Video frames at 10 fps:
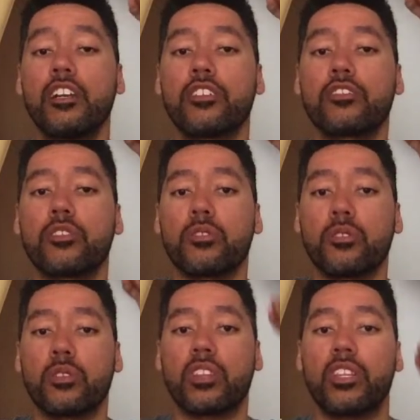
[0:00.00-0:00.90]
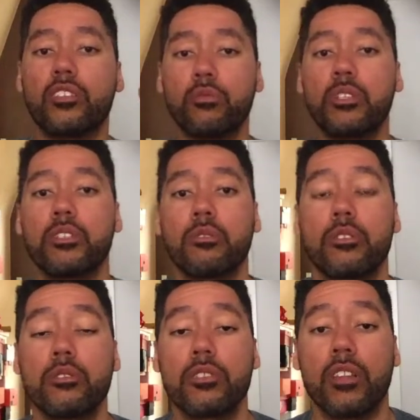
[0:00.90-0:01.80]
So this really
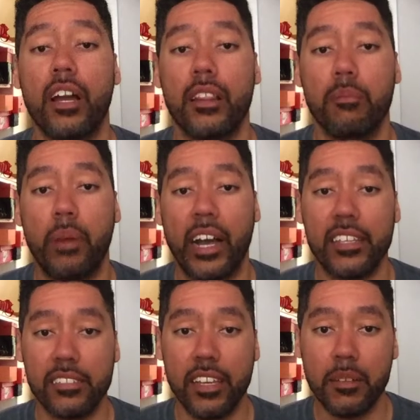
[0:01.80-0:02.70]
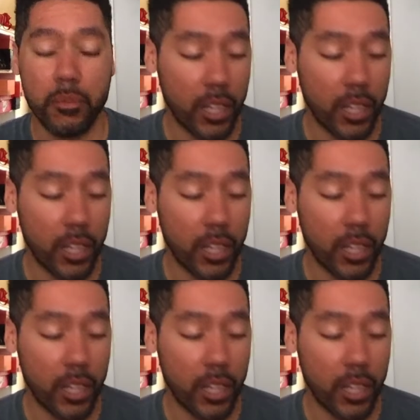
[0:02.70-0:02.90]
recruits a lot of the bicep.